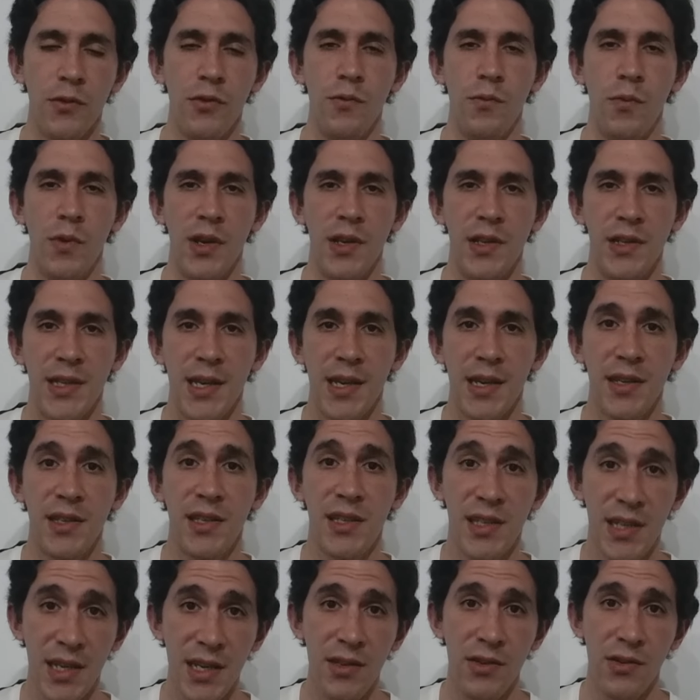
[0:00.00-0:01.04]
who was a
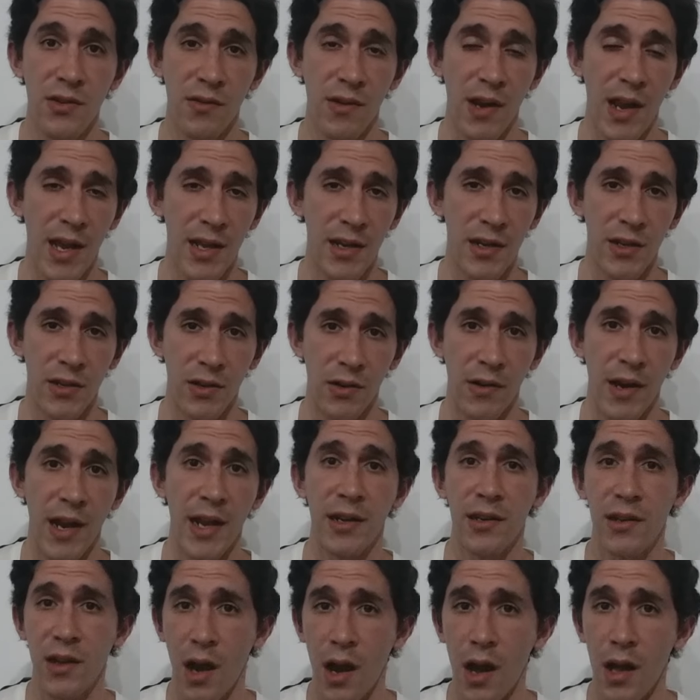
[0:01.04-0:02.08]
senior editor
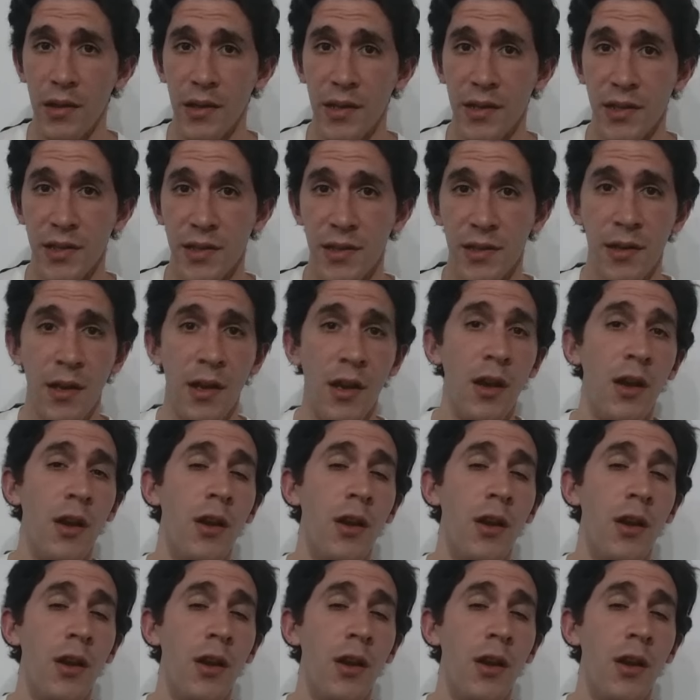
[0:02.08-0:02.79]
at Collins,